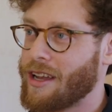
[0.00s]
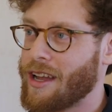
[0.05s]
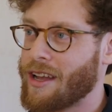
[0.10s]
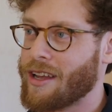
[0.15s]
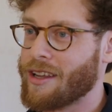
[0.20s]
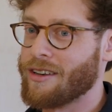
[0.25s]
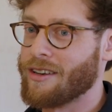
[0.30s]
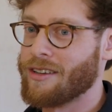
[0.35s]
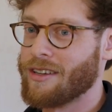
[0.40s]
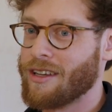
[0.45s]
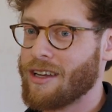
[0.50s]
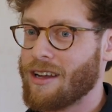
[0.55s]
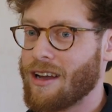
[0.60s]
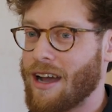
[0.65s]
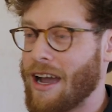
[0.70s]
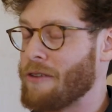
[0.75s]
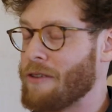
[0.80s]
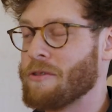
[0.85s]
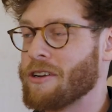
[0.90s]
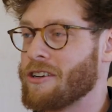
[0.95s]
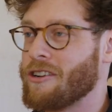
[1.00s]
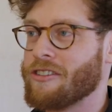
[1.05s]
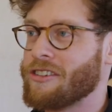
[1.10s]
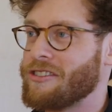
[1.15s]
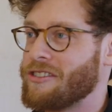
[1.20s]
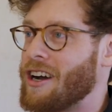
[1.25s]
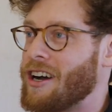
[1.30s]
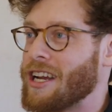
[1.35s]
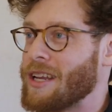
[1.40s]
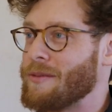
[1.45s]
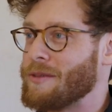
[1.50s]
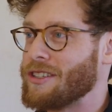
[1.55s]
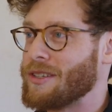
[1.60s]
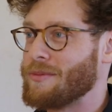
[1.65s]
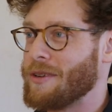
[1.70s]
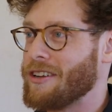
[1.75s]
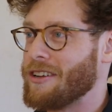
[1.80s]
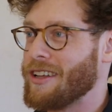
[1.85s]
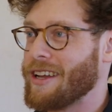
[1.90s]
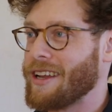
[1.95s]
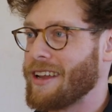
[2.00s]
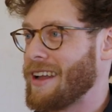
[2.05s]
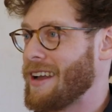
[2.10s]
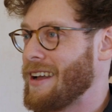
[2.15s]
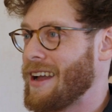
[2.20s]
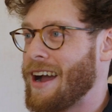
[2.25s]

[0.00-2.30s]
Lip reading: And I had written all these documents about like